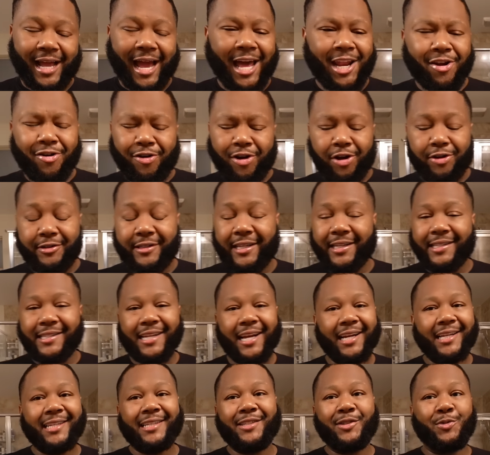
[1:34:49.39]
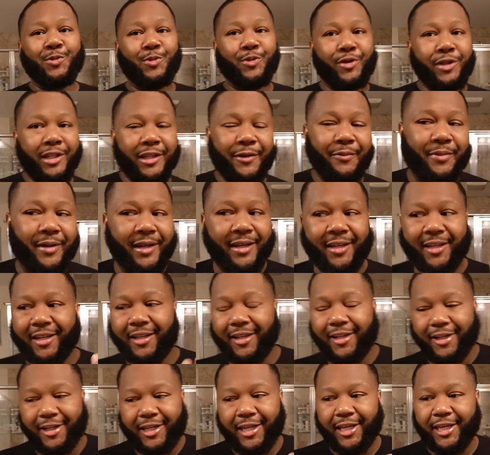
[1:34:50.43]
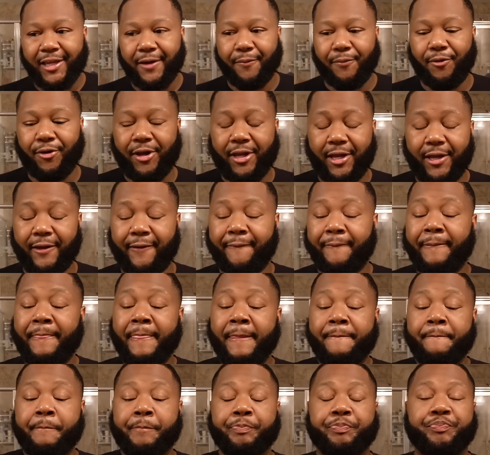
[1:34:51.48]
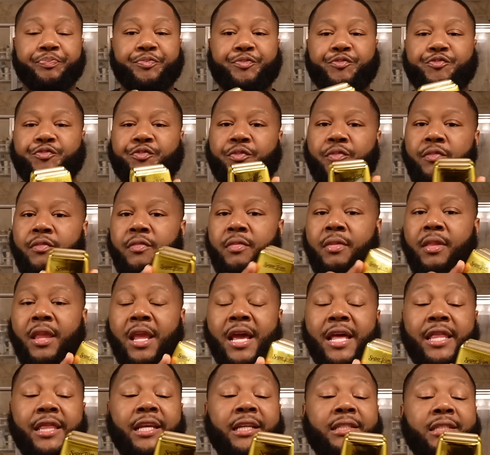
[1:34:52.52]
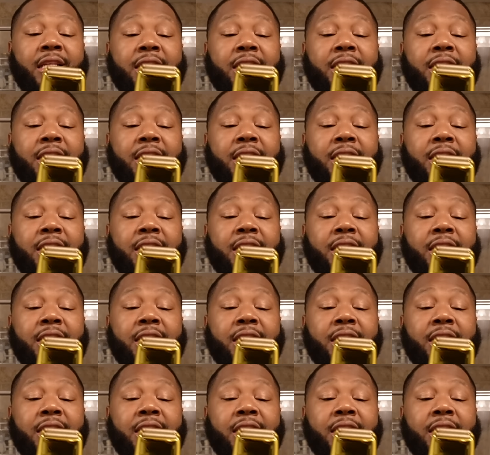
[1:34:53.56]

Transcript: I don't know, TikTok has really been hooking your boy up. This